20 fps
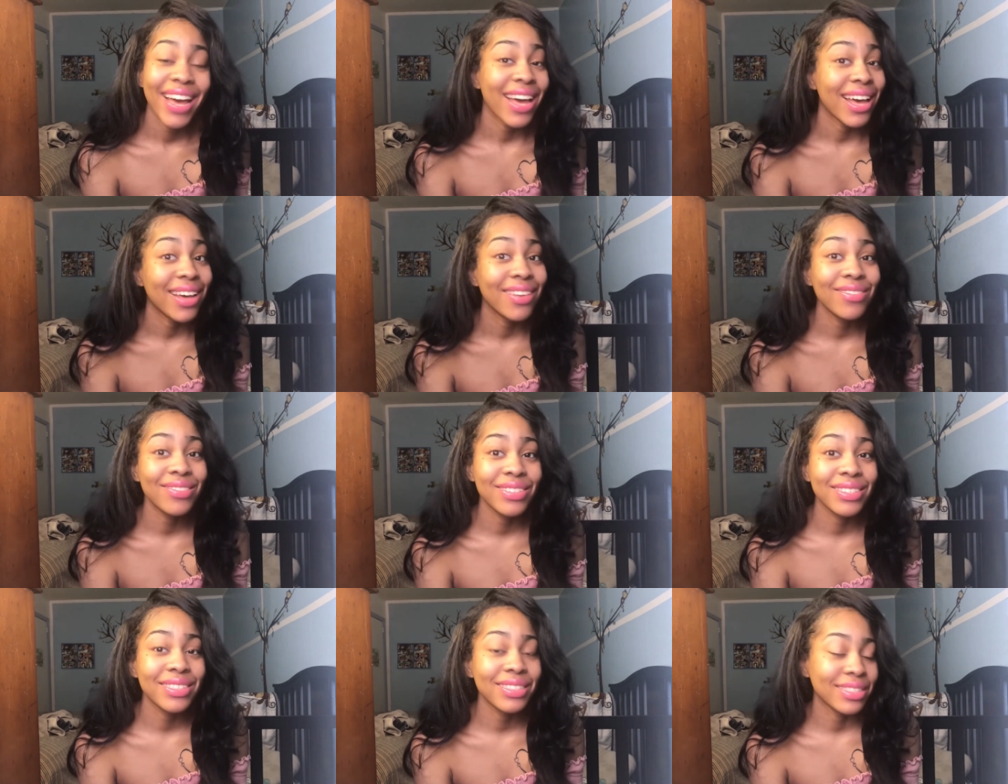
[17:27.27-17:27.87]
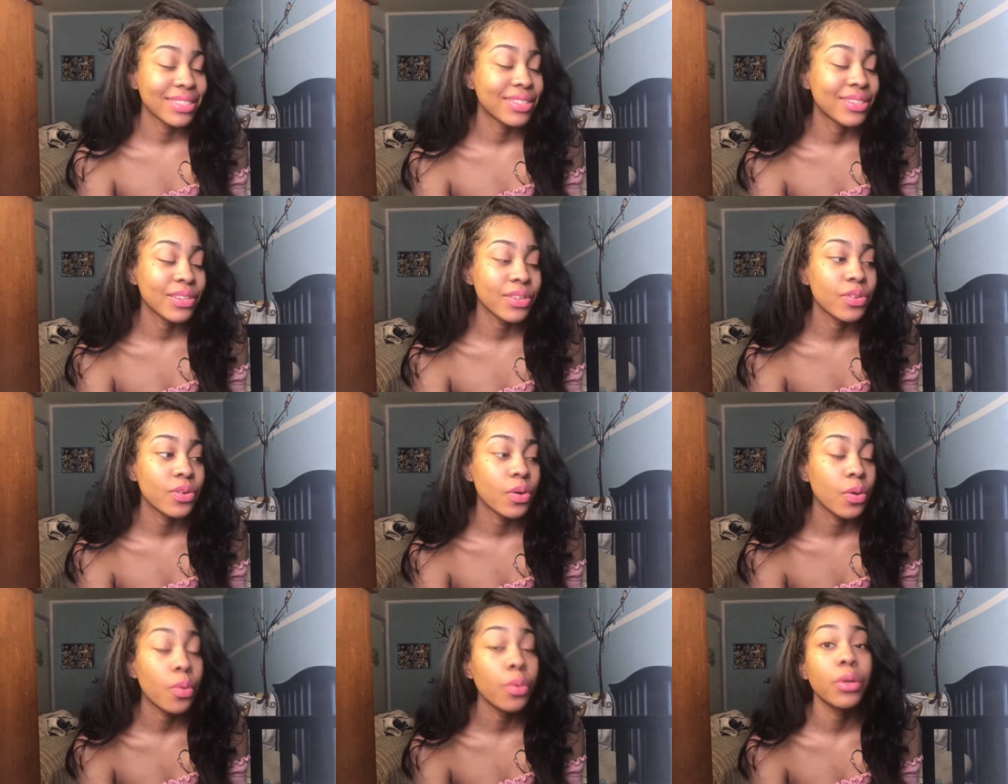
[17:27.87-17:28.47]
I was
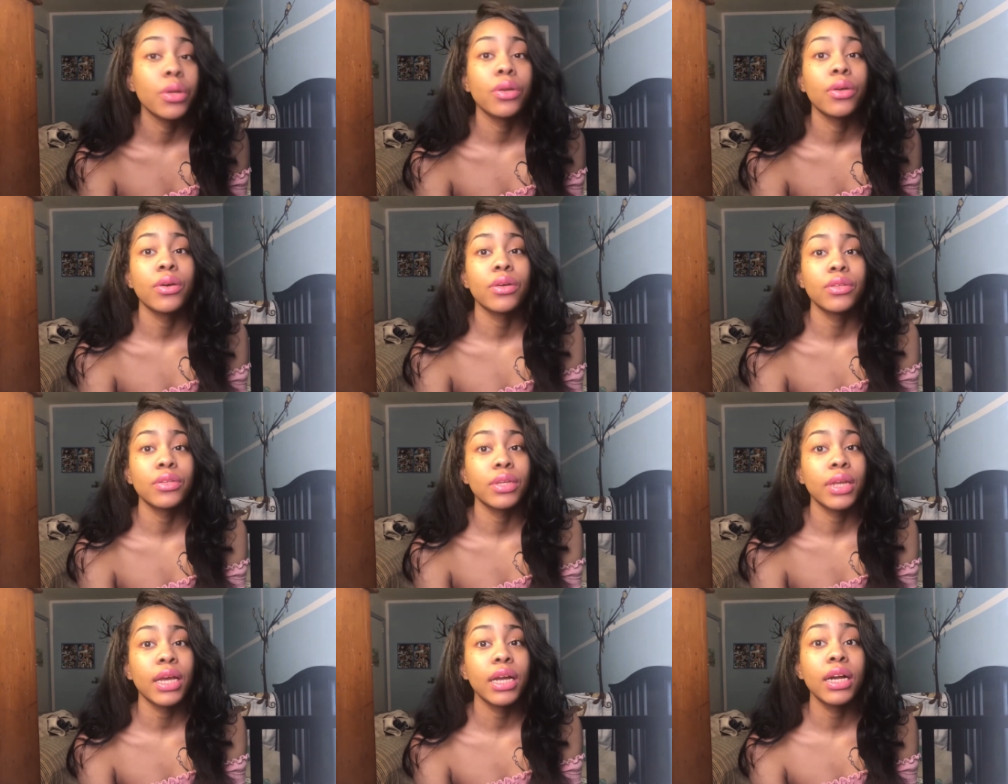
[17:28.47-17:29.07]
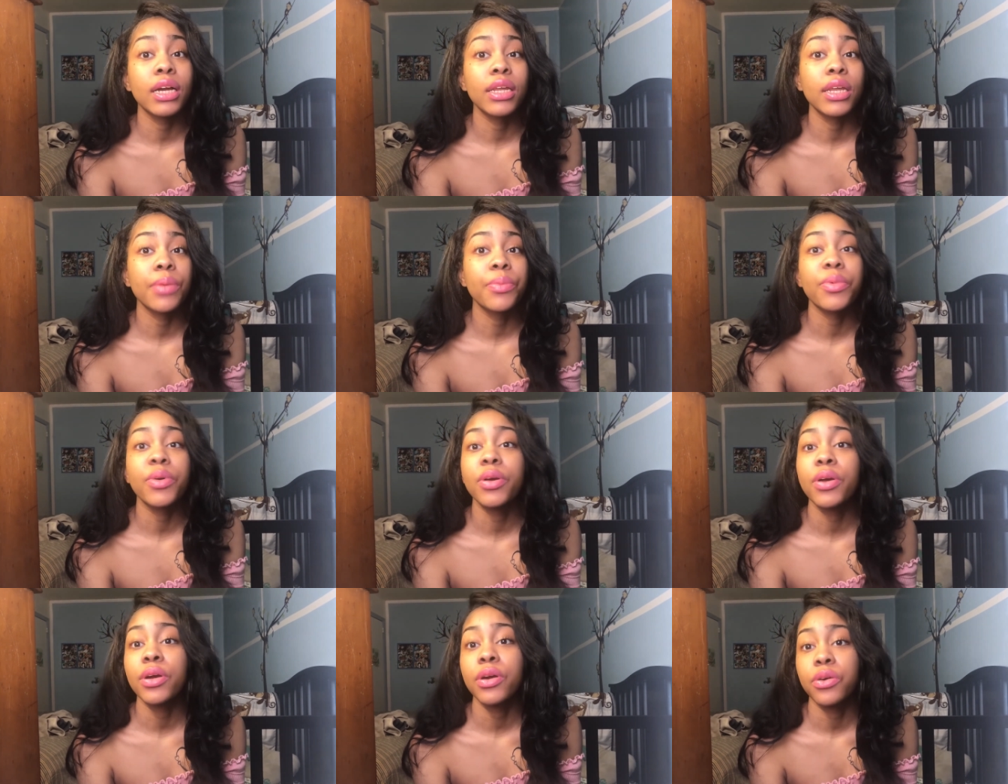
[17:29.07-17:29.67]
still holding on to that
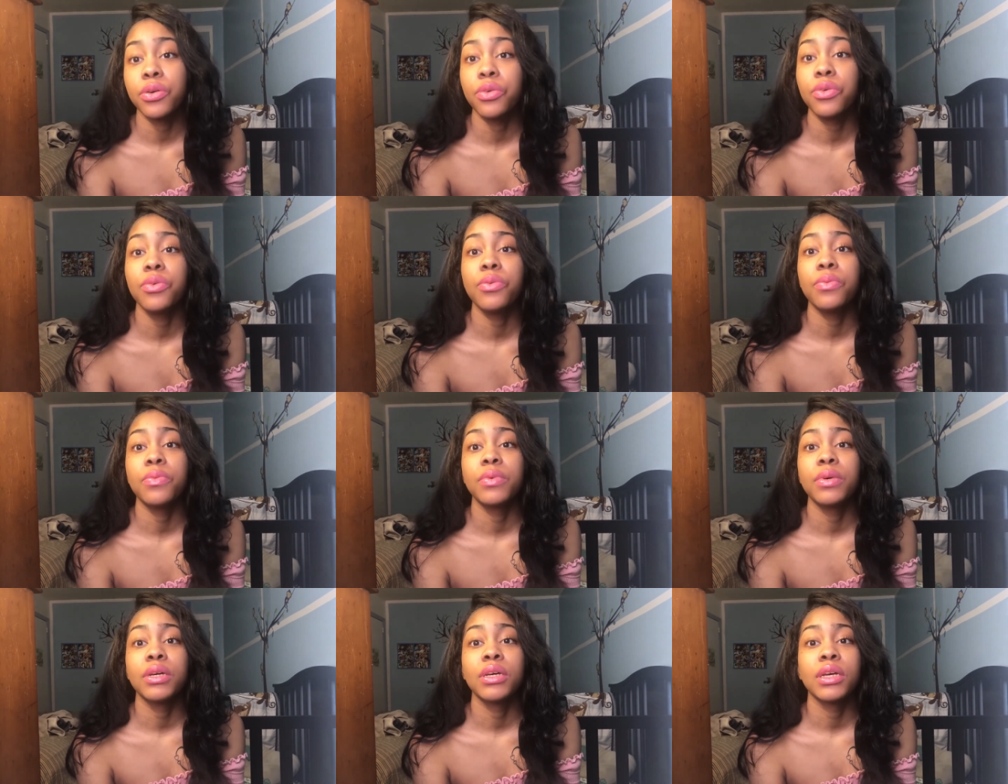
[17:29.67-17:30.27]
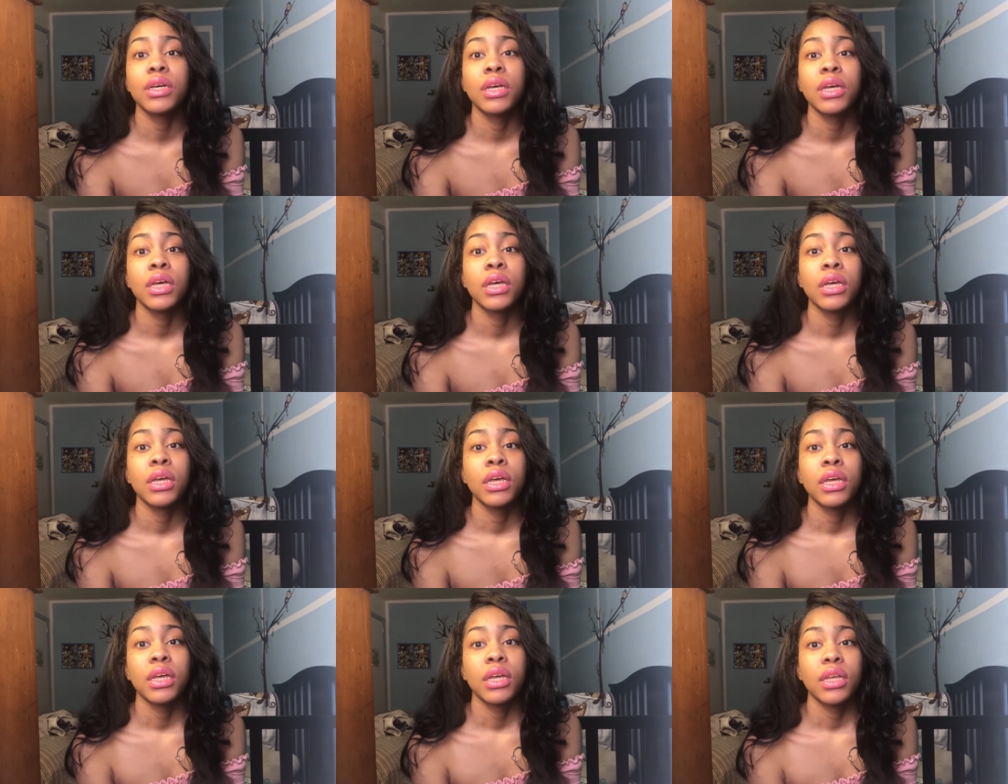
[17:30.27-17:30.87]
glimmer of hope
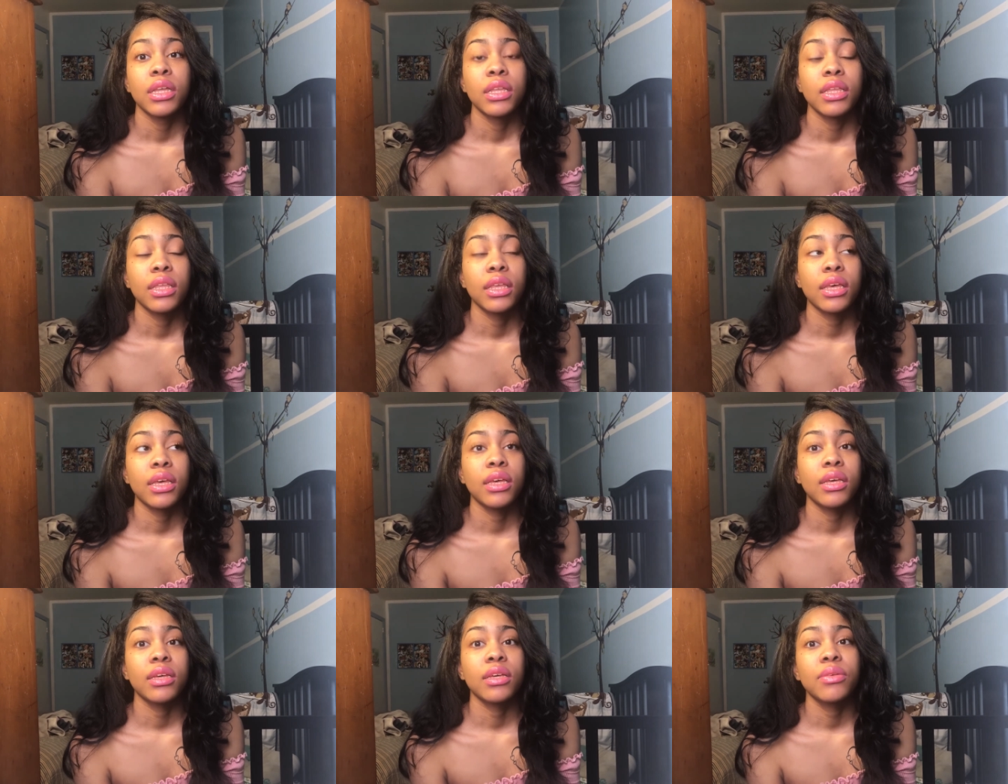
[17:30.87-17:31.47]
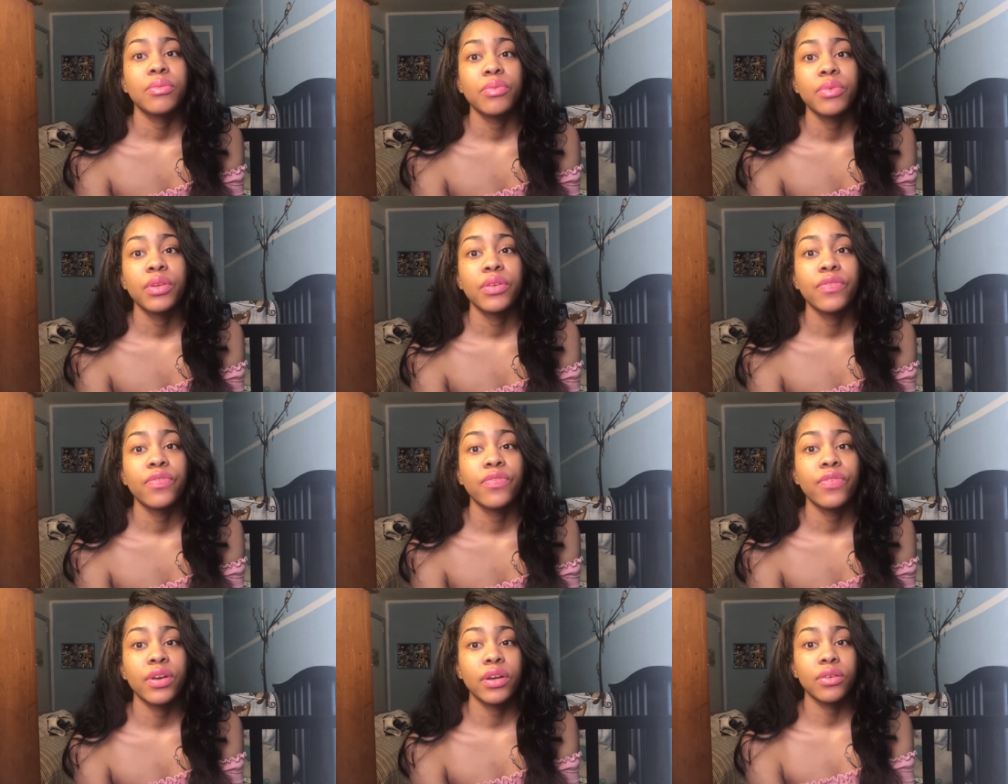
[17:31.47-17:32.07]
that me
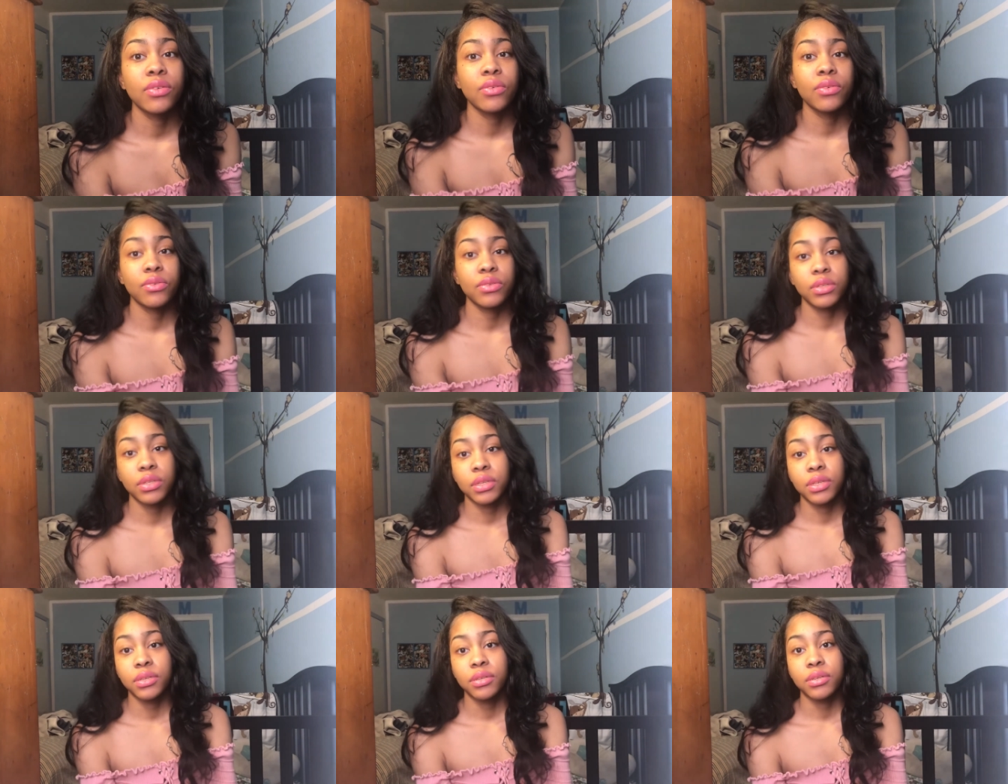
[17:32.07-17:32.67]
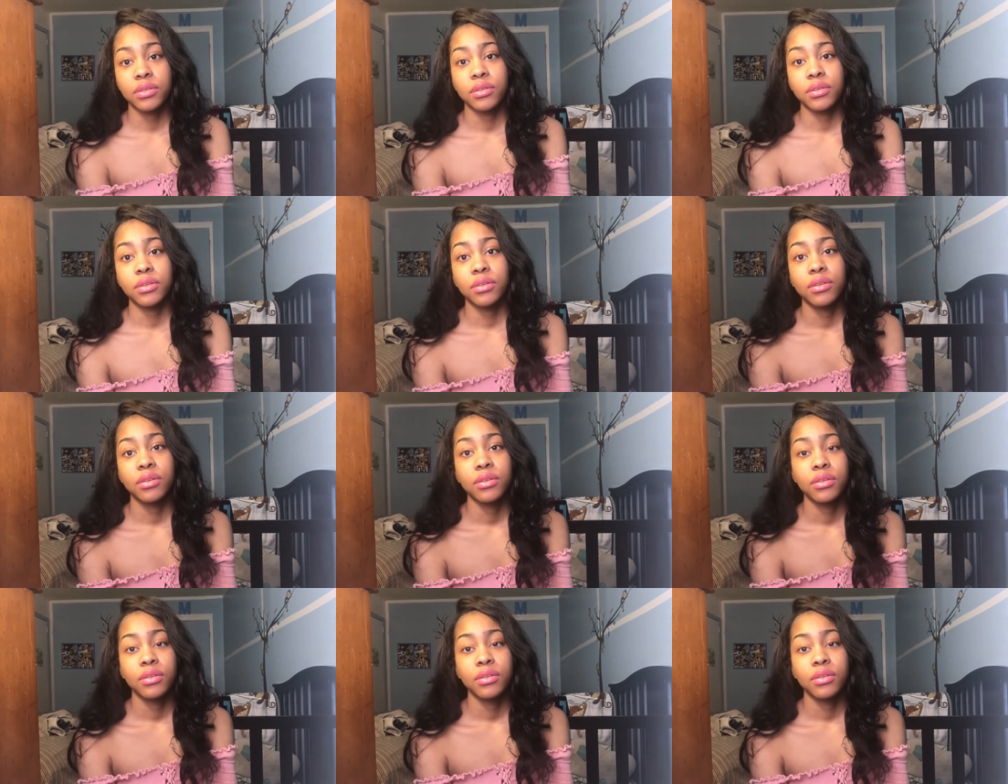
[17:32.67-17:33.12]
and Freckles could